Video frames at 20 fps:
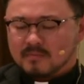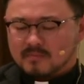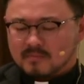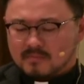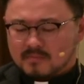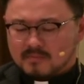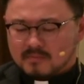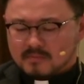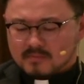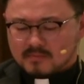
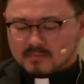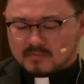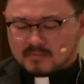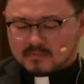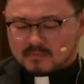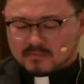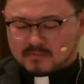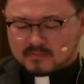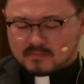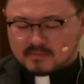
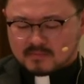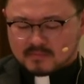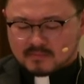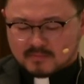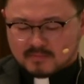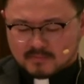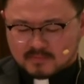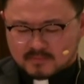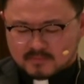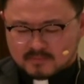
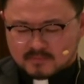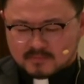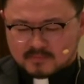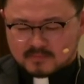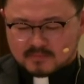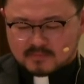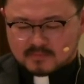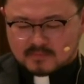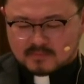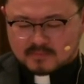
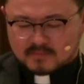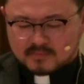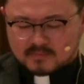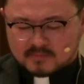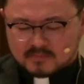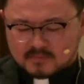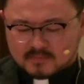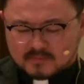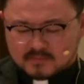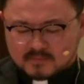
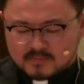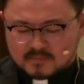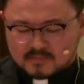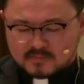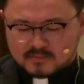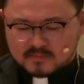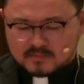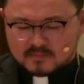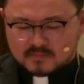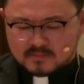
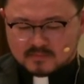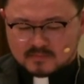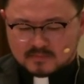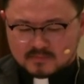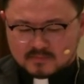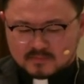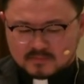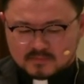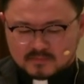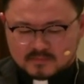
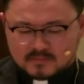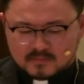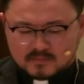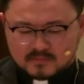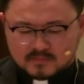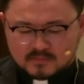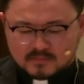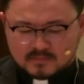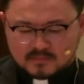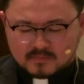
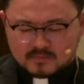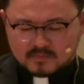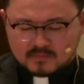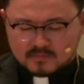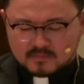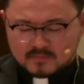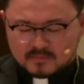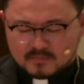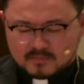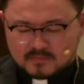
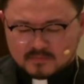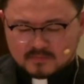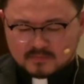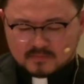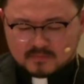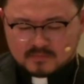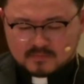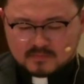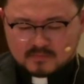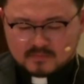
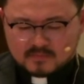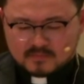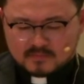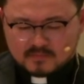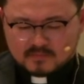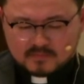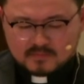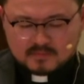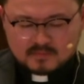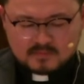
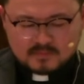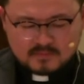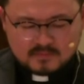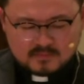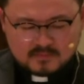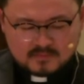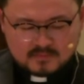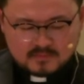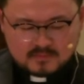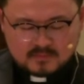
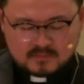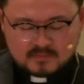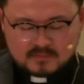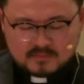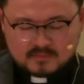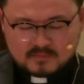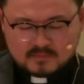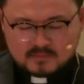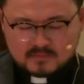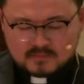
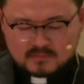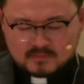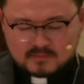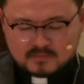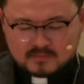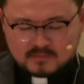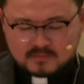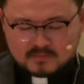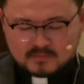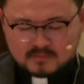
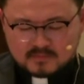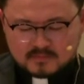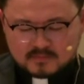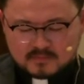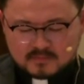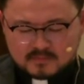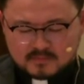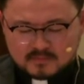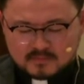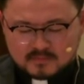
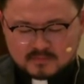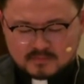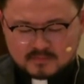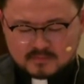(no one is talking)